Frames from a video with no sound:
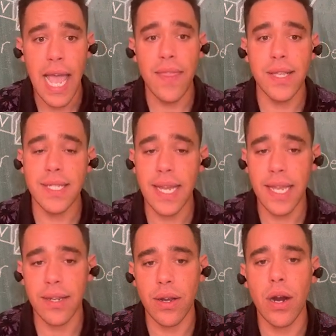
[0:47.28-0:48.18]
and the
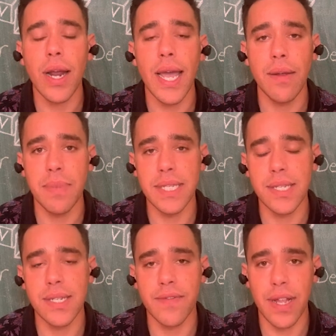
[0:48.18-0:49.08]
second, our head of
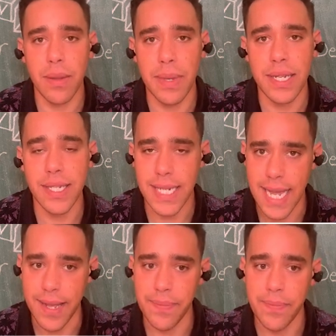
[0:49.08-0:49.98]
business development,
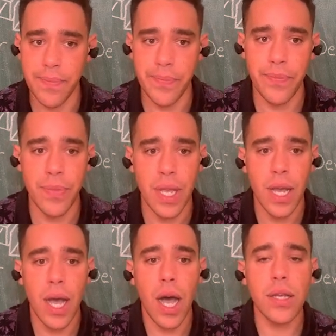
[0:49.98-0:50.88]
Dan.
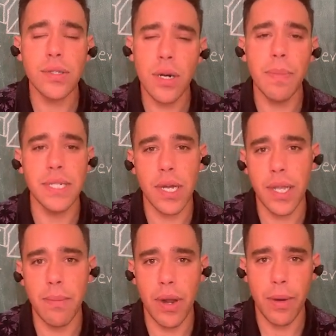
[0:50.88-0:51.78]
I'll start by
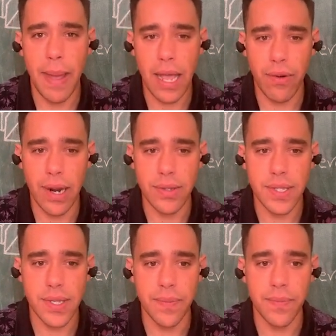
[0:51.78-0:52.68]
talking about our
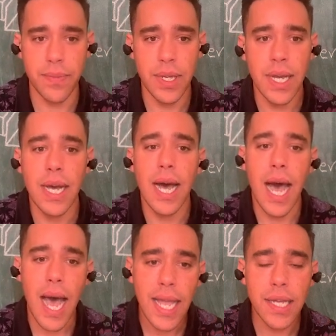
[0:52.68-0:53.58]
backgrounds.
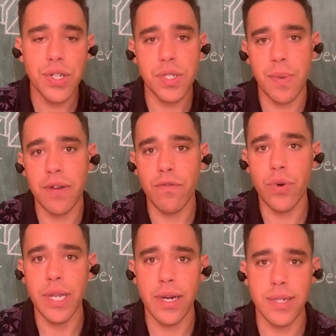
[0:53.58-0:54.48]
I had just spent
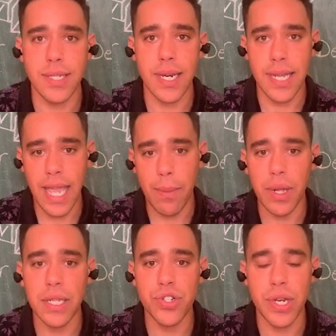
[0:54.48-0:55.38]
4 years studying
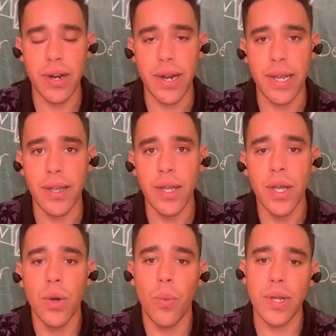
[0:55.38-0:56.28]
chemical engineering,
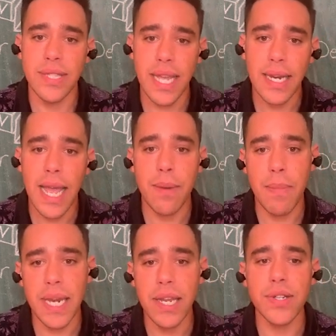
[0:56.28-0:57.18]
while Dan had
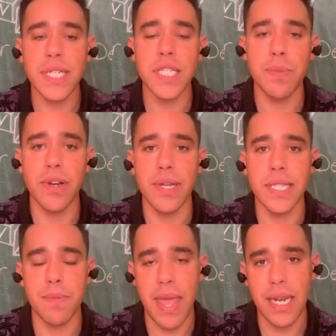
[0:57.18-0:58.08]
many years'
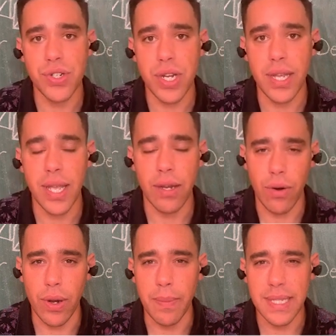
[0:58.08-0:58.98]
experience managing and
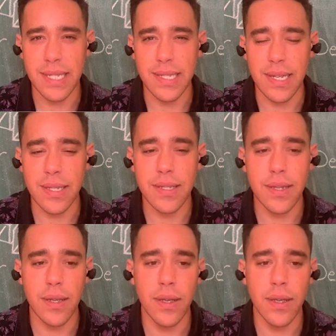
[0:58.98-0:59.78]
growing businesses.